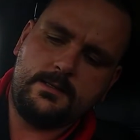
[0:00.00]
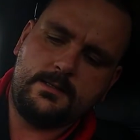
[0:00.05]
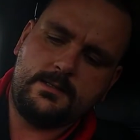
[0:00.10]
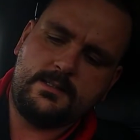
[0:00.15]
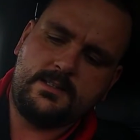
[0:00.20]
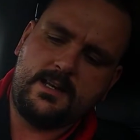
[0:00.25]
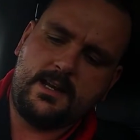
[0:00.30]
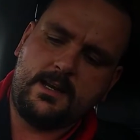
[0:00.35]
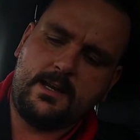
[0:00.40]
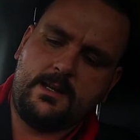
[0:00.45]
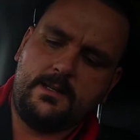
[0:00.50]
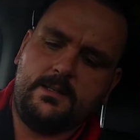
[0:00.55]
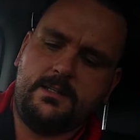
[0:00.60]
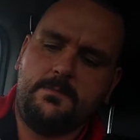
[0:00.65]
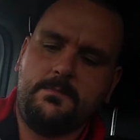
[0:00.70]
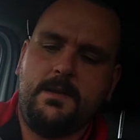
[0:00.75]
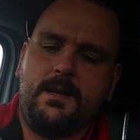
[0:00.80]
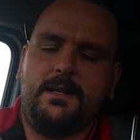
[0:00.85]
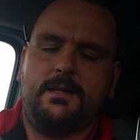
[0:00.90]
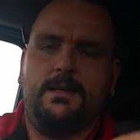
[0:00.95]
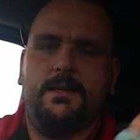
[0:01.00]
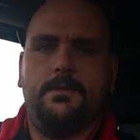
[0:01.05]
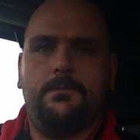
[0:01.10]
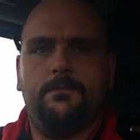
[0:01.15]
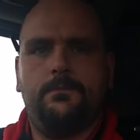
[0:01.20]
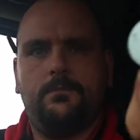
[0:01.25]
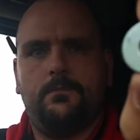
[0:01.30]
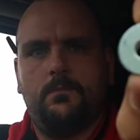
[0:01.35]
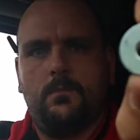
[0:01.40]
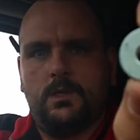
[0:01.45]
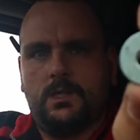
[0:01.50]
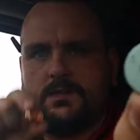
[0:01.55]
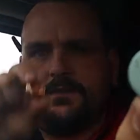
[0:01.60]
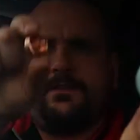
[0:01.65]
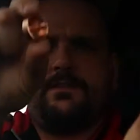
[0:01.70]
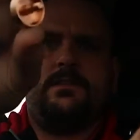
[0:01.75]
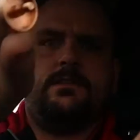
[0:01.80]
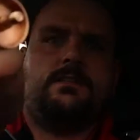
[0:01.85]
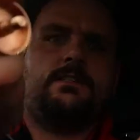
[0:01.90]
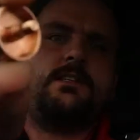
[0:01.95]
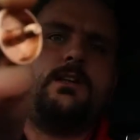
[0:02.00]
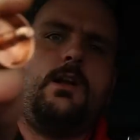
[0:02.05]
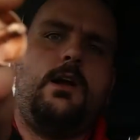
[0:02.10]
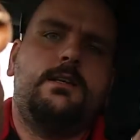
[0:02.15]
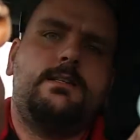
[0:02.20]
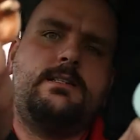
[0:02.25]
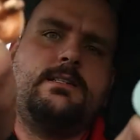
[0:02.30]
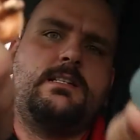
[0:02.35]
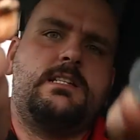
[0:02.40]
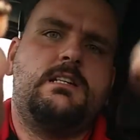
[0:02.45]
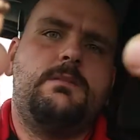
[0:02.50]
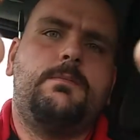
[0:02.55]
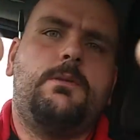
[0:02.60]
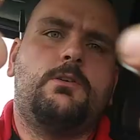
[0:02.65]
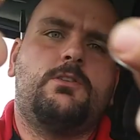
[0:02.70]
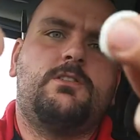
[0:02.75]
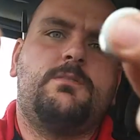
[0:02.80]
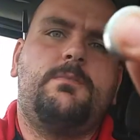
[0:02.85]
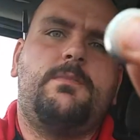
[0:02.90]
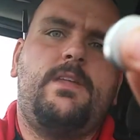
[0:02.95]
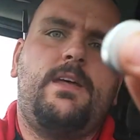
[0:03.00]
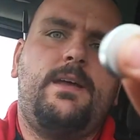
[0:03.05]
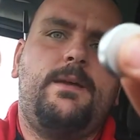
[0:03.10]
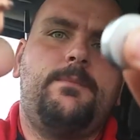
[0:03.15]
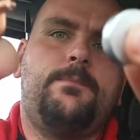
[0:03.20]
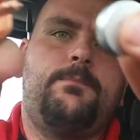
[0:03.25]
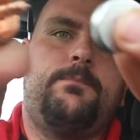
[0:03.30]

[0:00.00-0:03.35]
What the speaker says: second magnet, which slides into the bottom there.